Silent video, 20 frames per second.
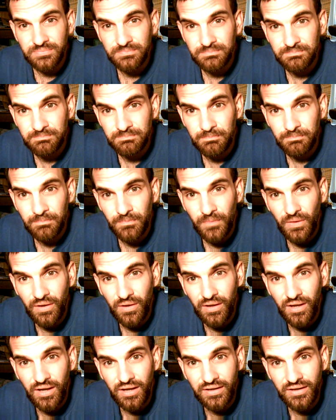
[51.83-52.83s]
Rachel
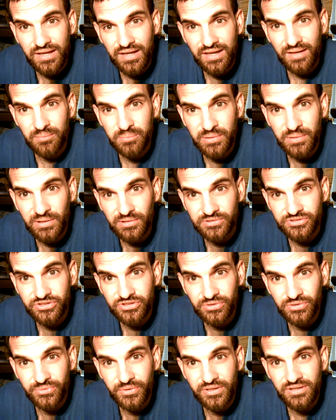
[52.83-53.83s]

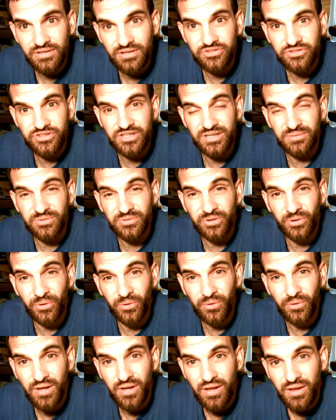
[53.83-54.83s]
can't bear children,
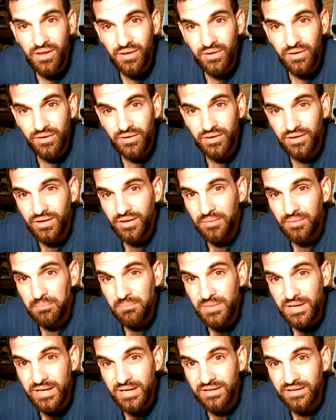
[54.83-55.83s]
she gives her
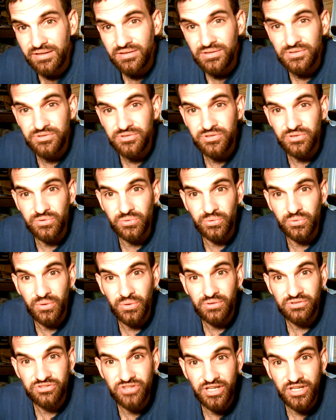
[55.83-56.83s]
maid
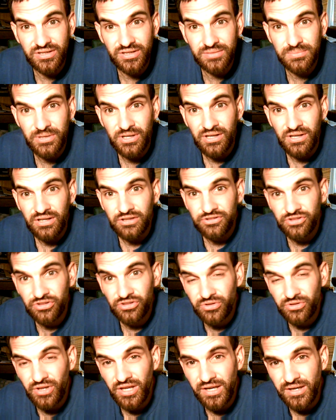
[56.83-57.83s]
to
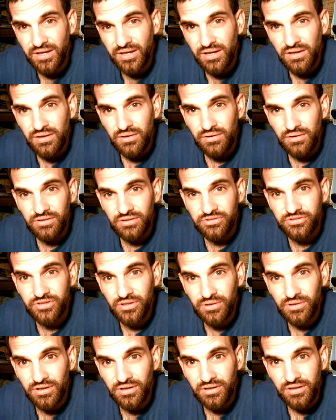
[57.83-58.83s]
Jacob, just like
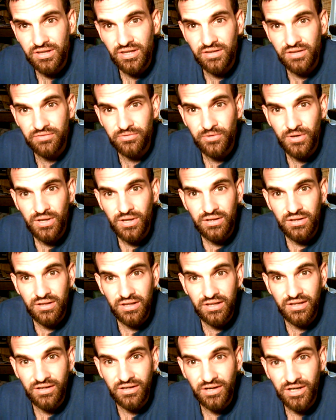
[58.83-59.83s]
Sarah
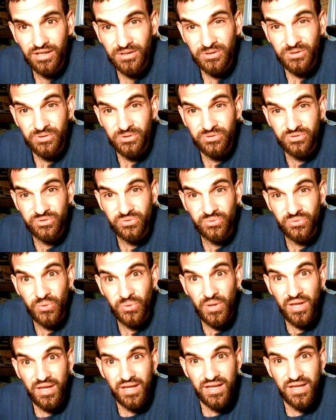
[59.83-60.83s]
gave Hagar
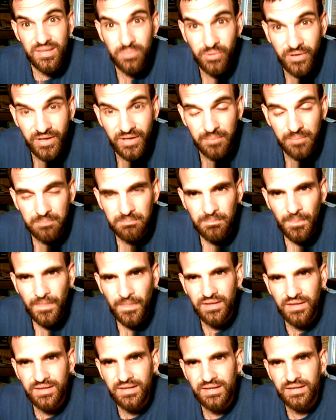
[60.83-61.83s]
to
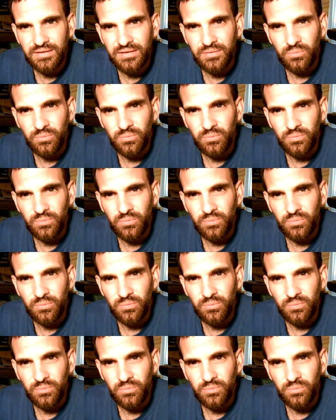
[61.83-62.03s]
Abraham.